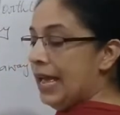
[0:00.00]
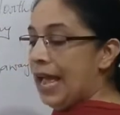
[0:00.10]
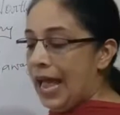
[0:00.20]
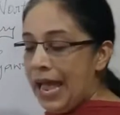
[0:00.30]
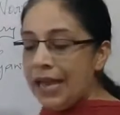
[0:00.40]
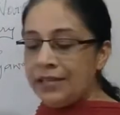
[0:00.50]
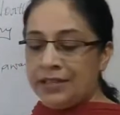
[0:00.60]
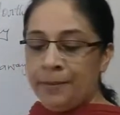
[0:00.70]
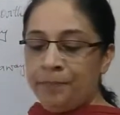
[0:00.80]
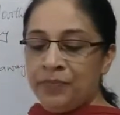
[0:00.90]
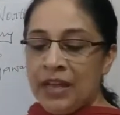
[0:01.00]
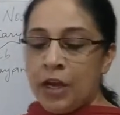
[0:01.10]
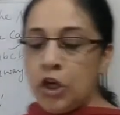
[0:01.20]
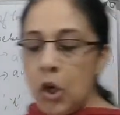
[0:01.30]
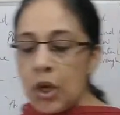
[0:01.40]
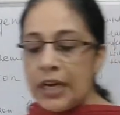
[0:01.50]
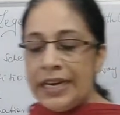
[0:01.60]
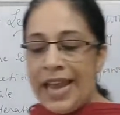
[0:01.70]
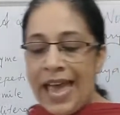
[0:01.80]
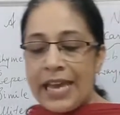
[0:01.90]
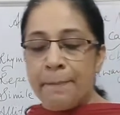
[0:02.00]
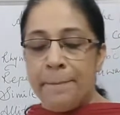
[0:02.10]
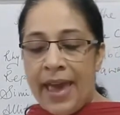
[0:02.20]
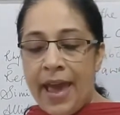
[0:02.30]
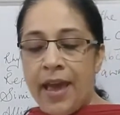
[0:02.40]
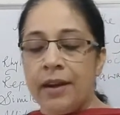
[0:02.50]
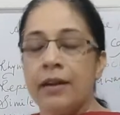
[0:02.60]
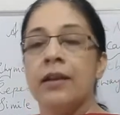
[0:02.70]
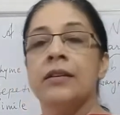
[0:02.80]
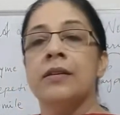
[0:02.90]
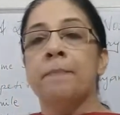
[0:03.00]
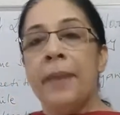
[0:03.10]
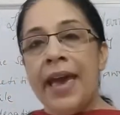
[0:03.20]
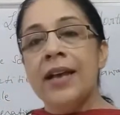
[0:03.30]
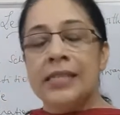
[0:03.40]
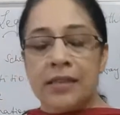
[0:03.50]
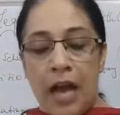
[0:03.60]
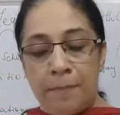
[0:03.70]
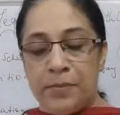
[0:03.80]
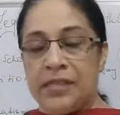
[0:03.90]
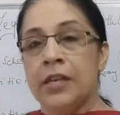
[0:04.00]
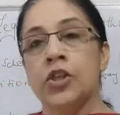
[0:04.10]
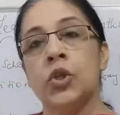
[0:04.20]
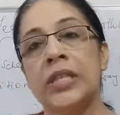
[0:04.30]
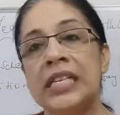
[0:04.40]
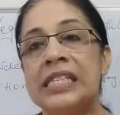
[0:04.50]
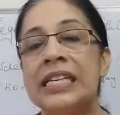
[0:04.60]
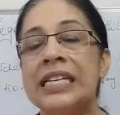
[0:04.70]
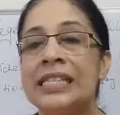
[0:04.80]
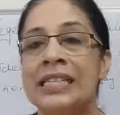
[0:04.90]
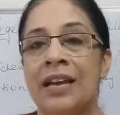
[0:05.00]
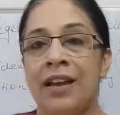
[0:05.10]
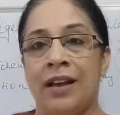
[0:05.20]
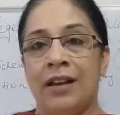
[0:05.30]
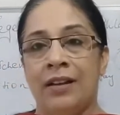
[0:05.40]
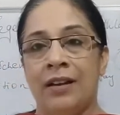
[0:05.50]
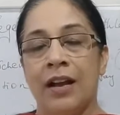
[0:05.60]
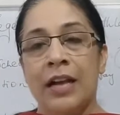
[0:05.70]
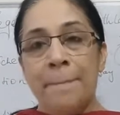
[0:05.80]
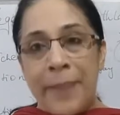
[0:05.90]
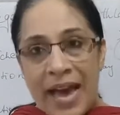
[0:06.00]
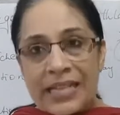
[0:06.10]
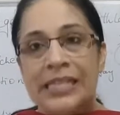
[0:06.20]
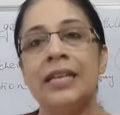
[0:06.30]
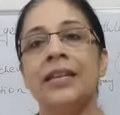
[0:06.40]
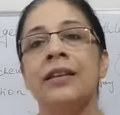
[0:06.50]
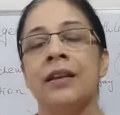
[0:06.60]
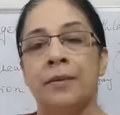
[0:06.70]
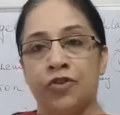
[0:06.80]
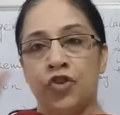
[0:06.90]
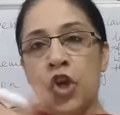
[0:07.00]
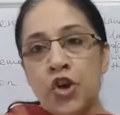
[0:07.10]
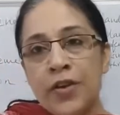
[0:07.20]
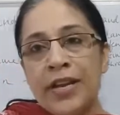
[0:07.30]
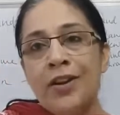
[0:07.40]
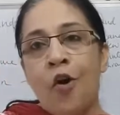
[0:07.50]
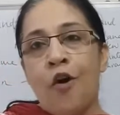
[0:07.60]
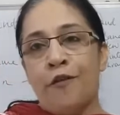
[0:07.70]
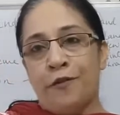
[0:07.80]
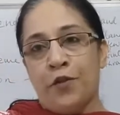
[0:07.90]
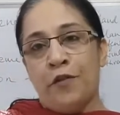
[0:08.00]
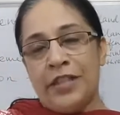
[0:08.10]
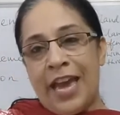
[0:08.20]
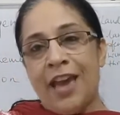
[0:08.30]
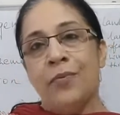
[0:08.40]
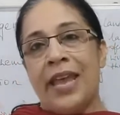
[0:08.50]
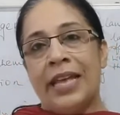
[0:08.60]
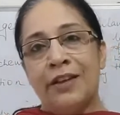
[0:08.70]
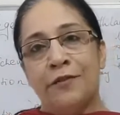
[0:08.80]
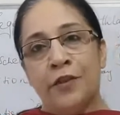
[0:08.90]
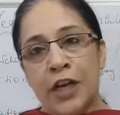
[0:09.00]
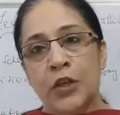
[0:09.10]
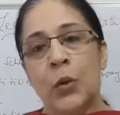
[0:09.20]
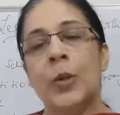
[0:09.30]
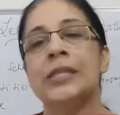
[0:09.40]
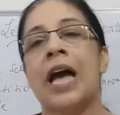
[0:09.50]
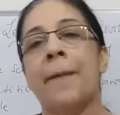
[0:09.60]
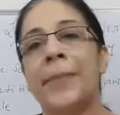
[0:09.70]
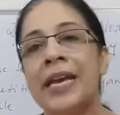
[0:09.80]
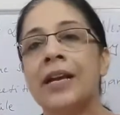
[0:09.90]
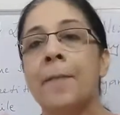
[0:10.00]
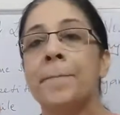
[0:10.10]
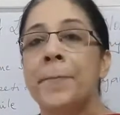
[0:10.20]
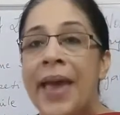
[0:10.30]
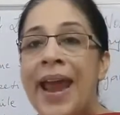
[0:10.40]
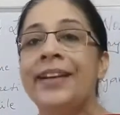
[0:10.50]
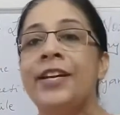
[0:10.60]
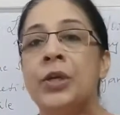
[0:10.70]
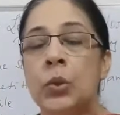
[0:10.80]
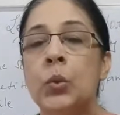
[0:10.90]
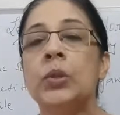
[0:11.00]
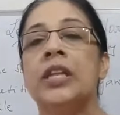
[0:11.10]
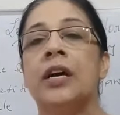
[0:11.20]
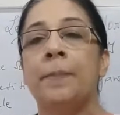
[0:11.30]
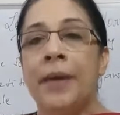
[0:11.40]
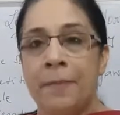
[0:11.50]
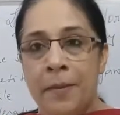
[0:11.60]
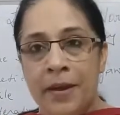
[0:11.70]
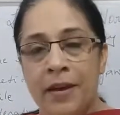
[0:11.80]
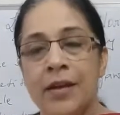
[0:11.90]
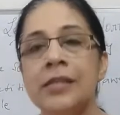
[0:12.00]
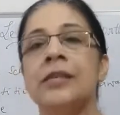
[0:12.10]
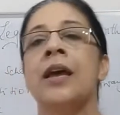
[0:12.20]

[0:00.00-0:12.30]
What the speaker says: And look like bear's cubs. So this is a comparison. Children of over there wearing the fur clothes are being compared to the baby bears,